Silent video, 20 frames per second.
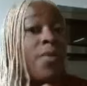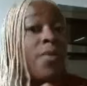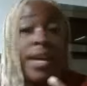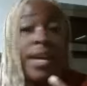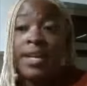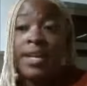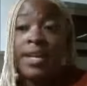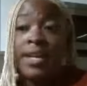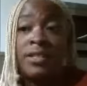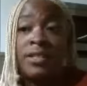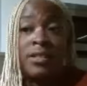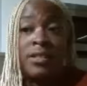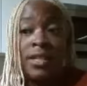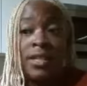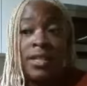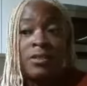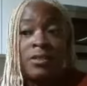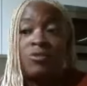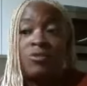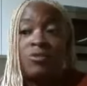that is
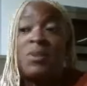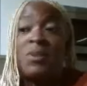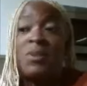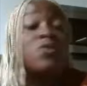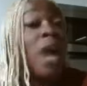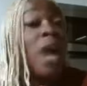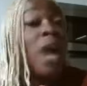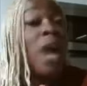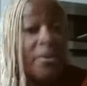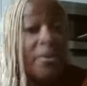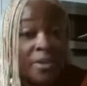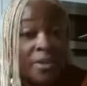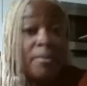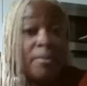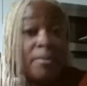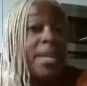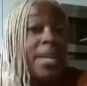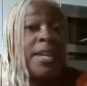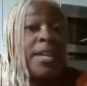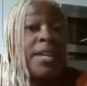is been driving
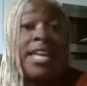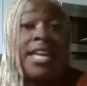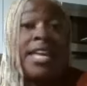me